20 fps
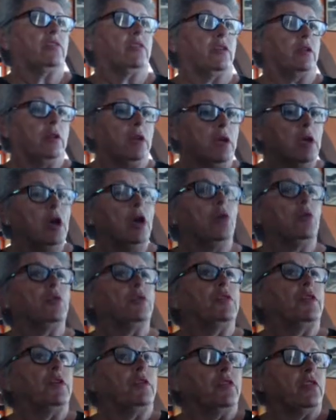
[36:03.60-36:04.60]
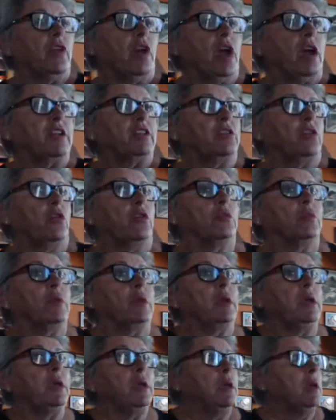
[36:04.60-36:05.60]
in. Well, this guy told me
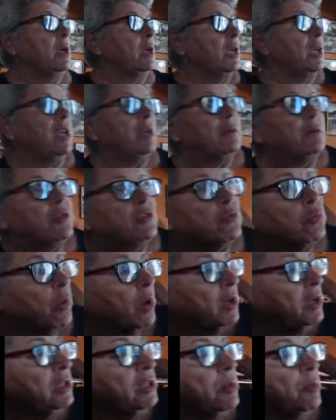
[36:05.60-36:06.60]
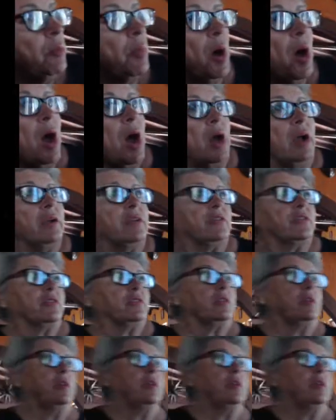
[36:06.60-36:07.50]
he was running the box. He